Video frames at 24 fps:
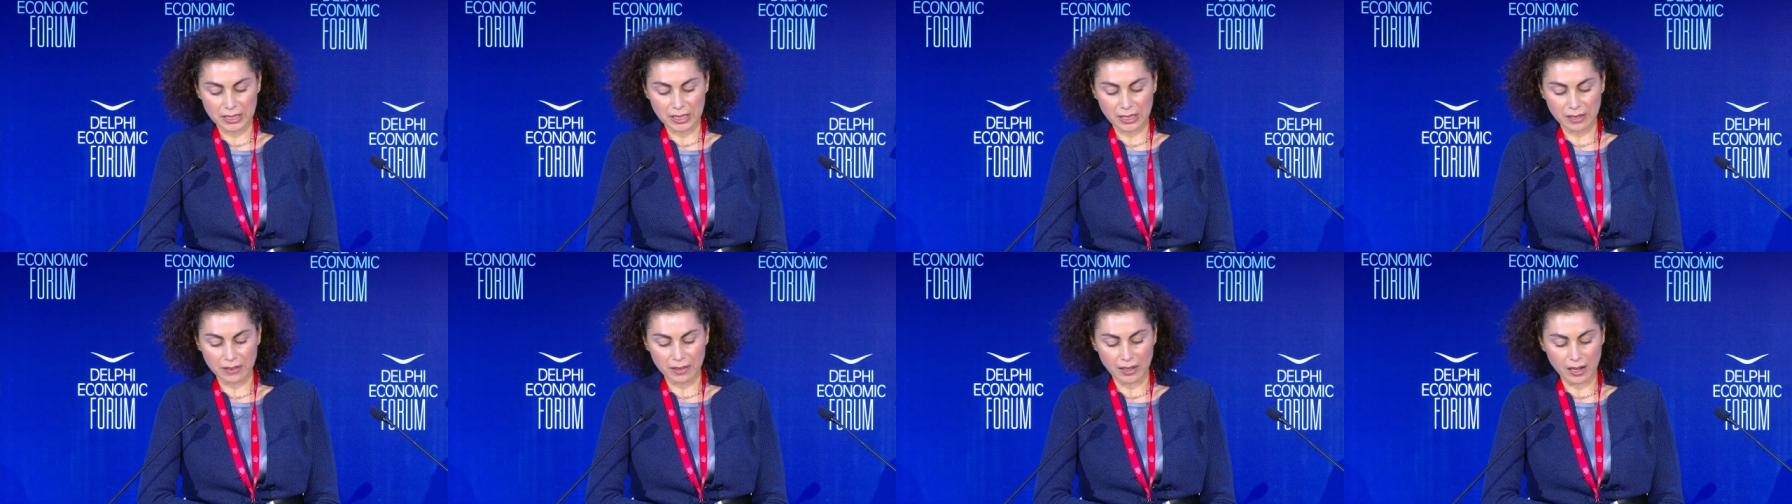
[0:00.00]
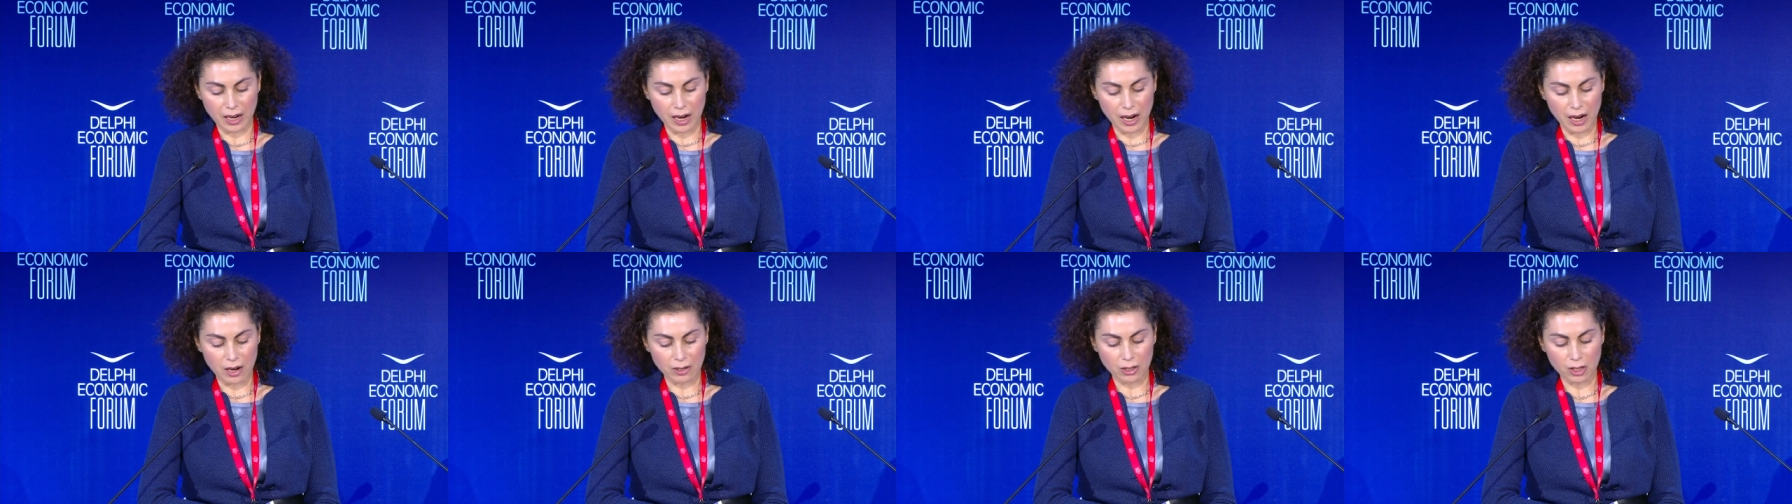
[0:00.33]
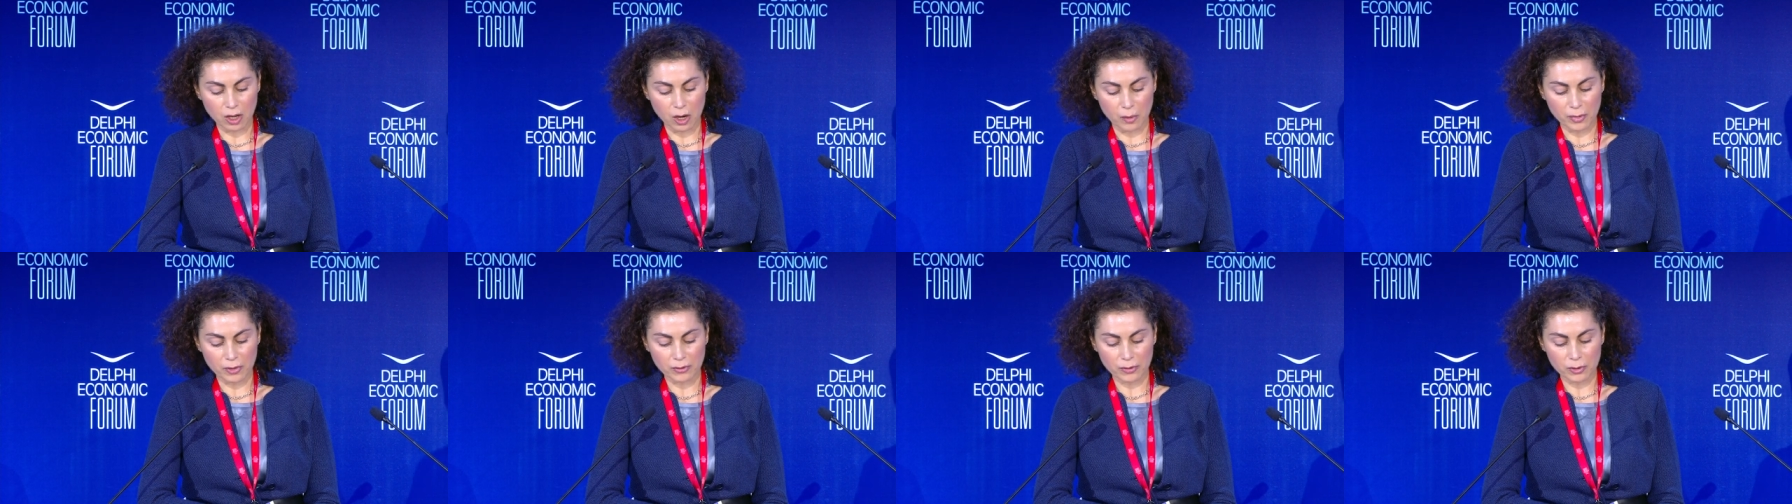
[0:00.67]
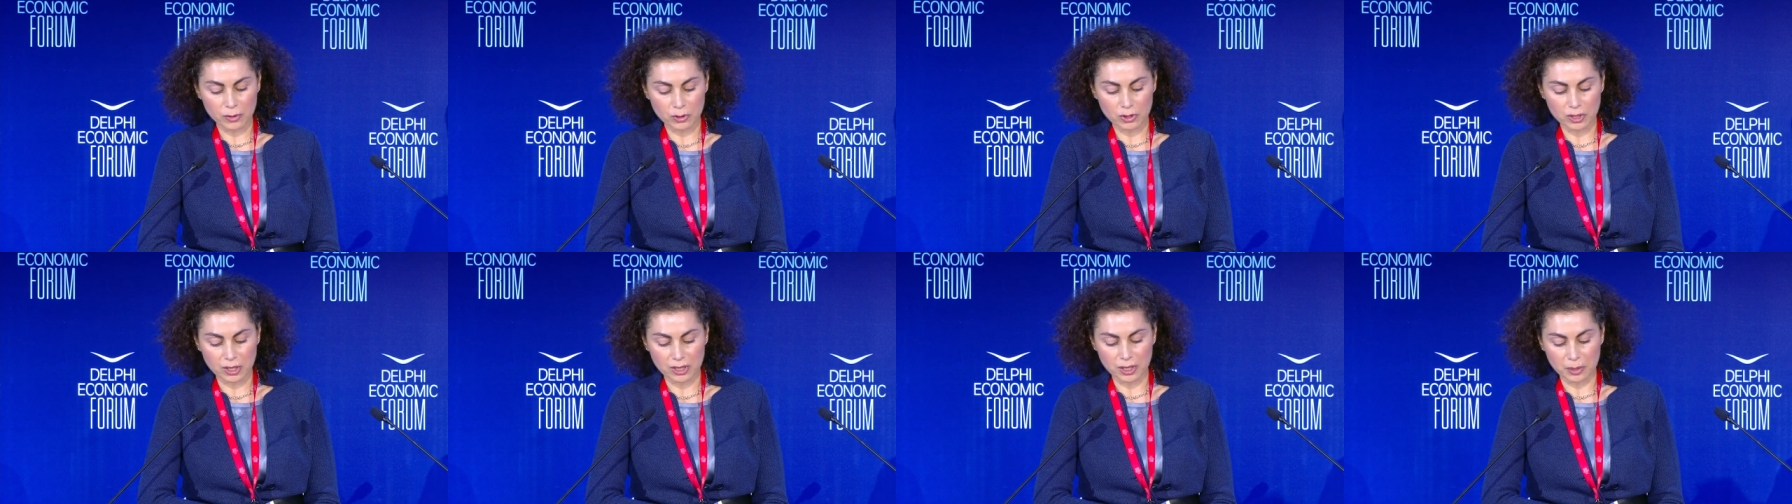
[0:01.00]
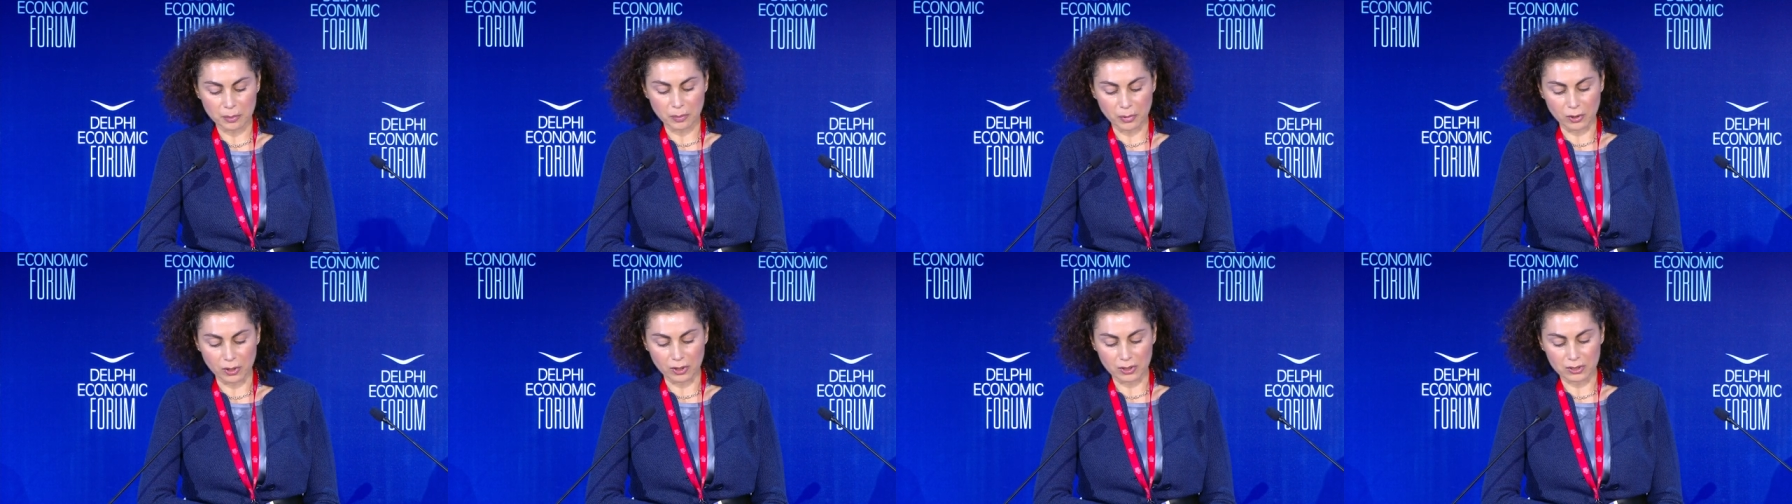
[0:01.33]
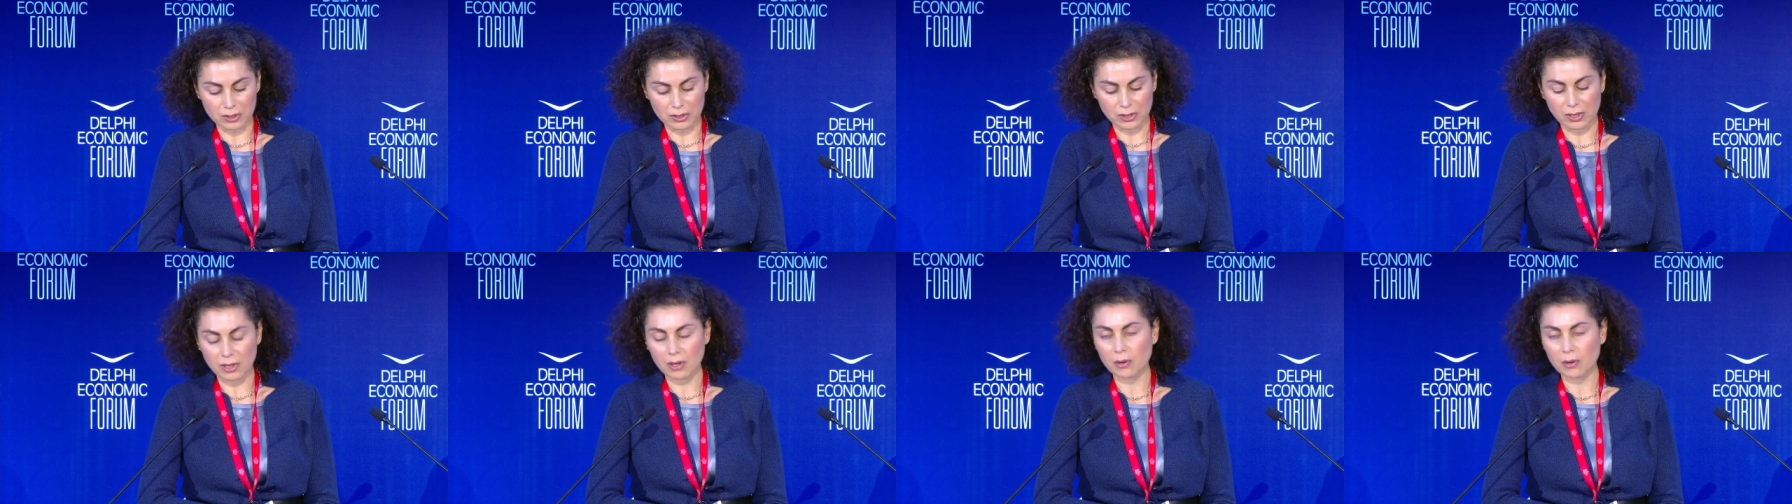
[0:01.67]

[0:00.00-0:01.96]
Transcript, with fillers: in the Our Common Future report,